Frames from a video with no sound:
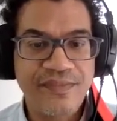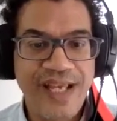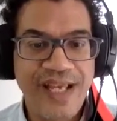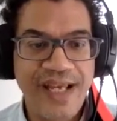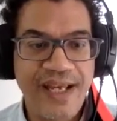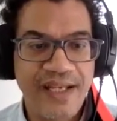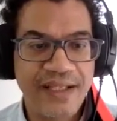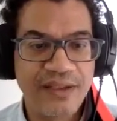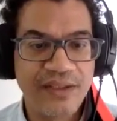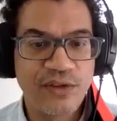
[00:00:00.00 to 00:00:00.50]

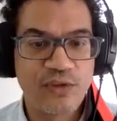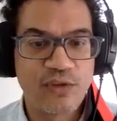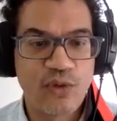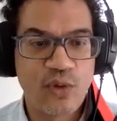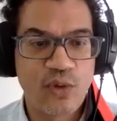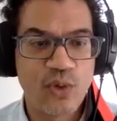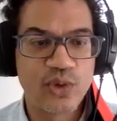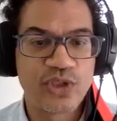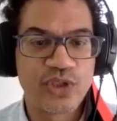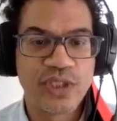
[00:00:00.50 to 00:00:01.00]
and of
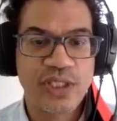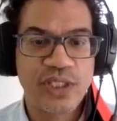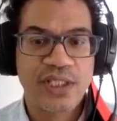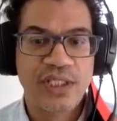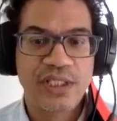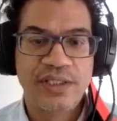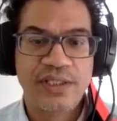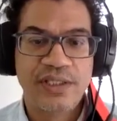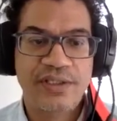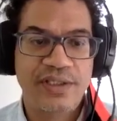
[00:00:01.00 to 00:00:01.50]
course
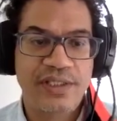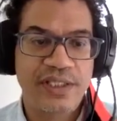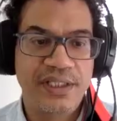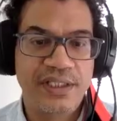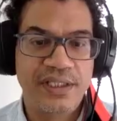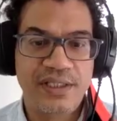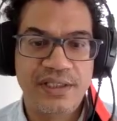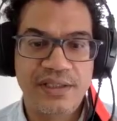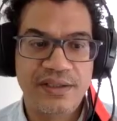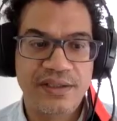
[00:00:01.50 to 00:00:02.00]

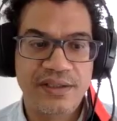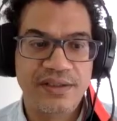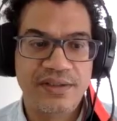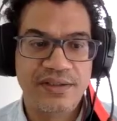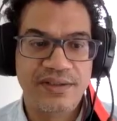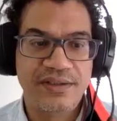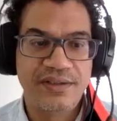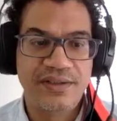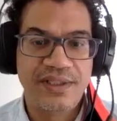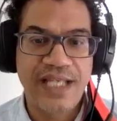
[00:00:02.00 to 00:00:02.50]
the
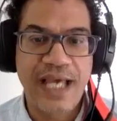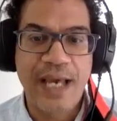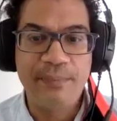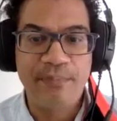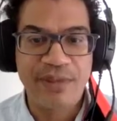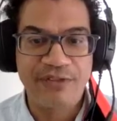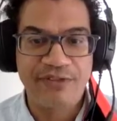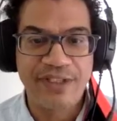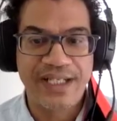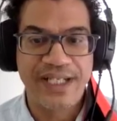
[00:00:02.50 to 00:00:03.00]

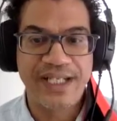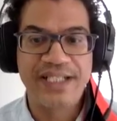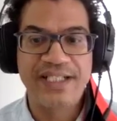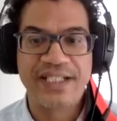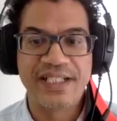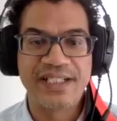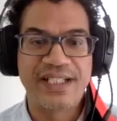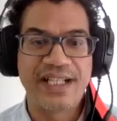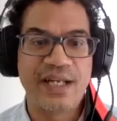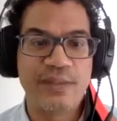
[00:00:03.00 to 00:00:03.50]

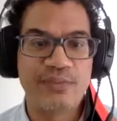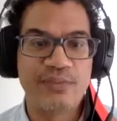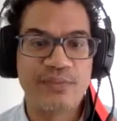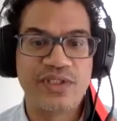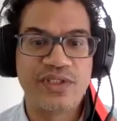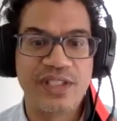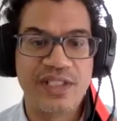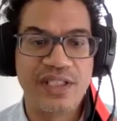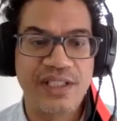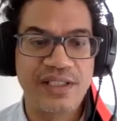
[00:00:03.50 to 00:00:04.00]
amplification
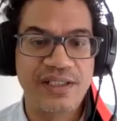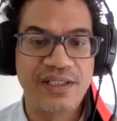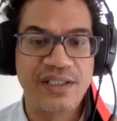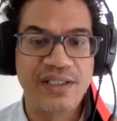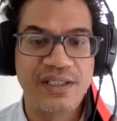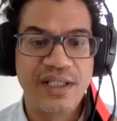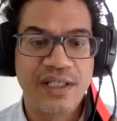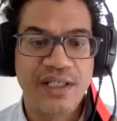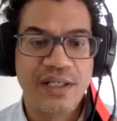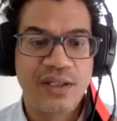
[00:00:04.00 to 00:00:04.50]
comes in
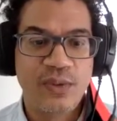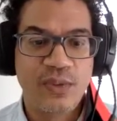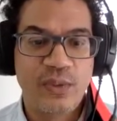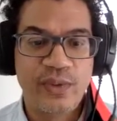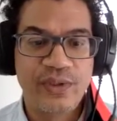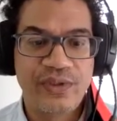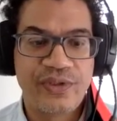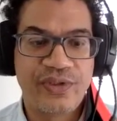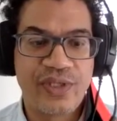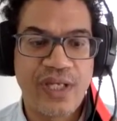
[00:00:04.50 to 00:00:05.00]

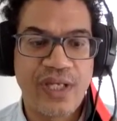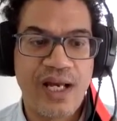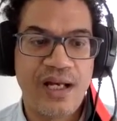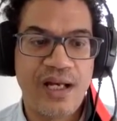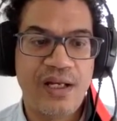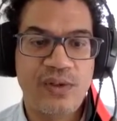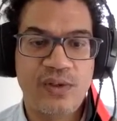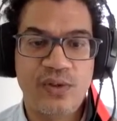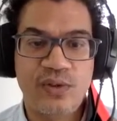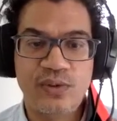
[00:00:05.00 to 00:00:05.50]
with
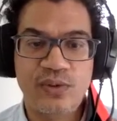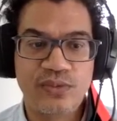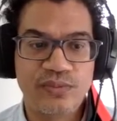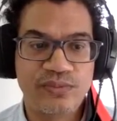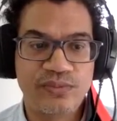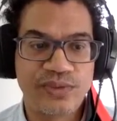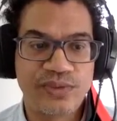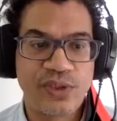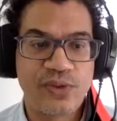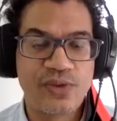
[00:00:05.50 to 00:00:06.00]
how
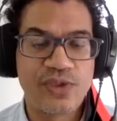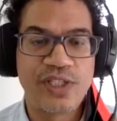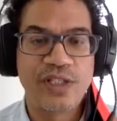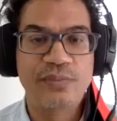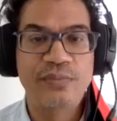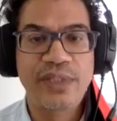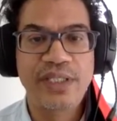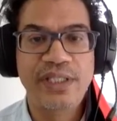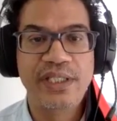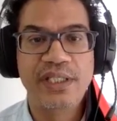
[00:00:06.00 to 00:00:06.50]
social
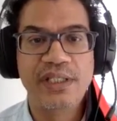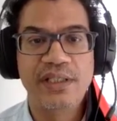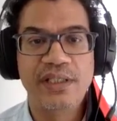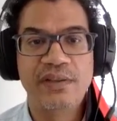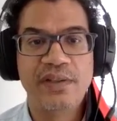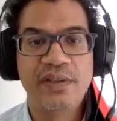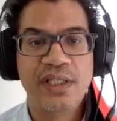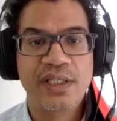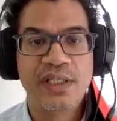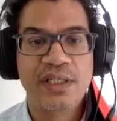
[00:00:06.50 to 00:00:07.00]
media
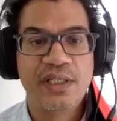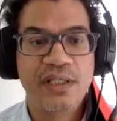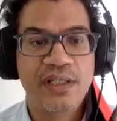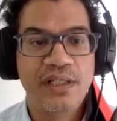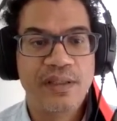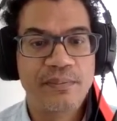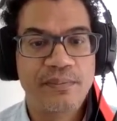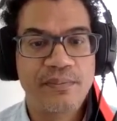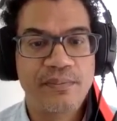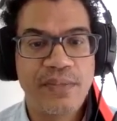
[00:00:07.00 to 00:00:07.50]

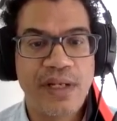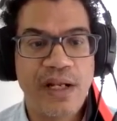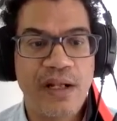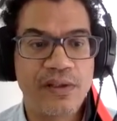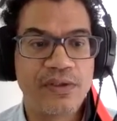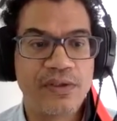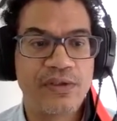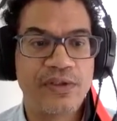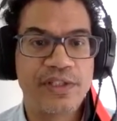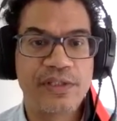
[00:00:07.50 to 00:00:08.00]

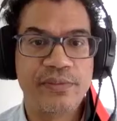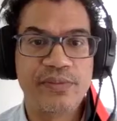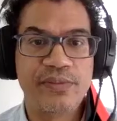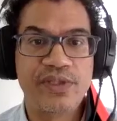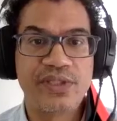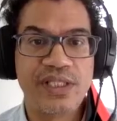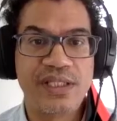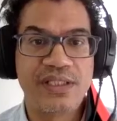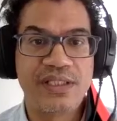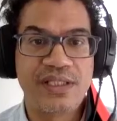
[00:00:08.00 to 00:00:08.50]

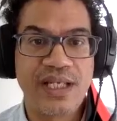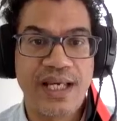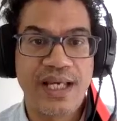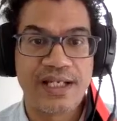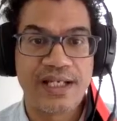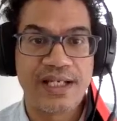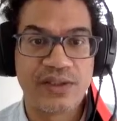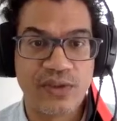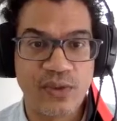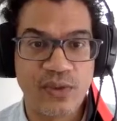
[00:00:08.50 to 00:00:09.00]
algorithms
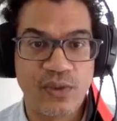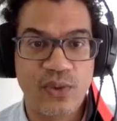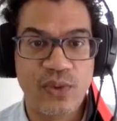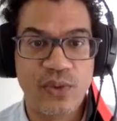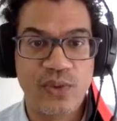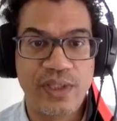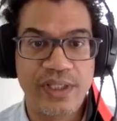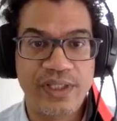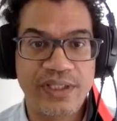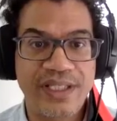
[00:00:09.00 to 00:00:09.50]
interact
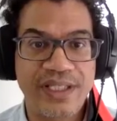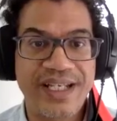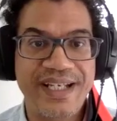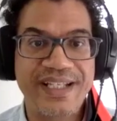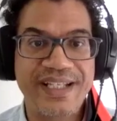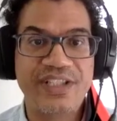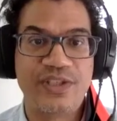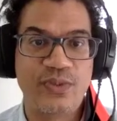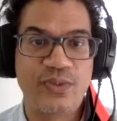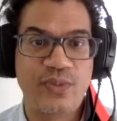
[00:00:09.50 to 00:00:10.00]
or
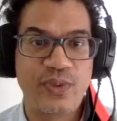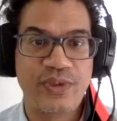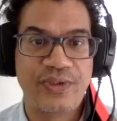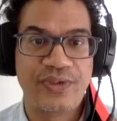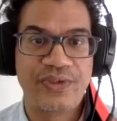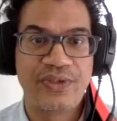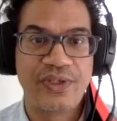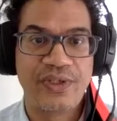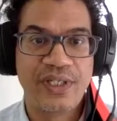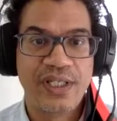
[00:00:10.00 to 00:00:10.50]
engage
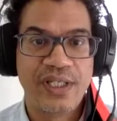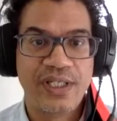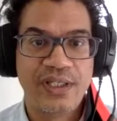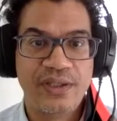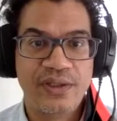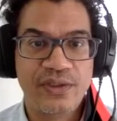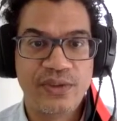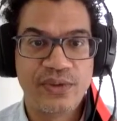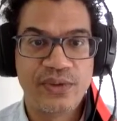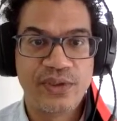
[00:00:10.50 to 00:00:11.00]
with
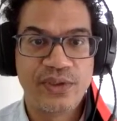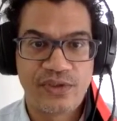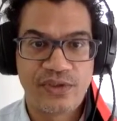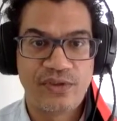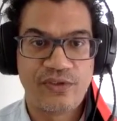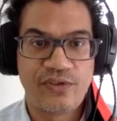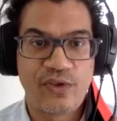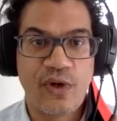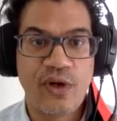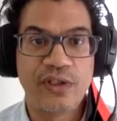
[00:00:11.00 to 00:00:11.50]
the sort
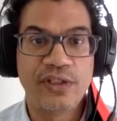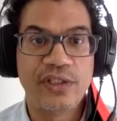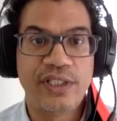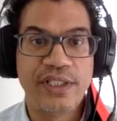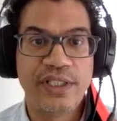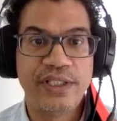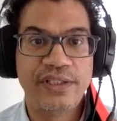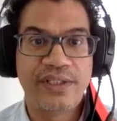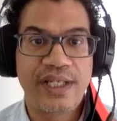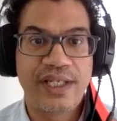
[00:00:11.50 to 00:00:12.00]
of
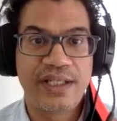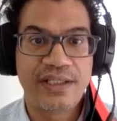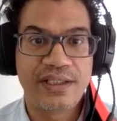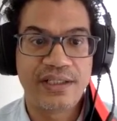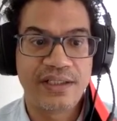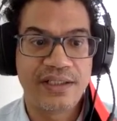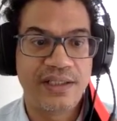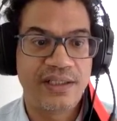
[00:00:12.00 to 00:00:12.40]
content that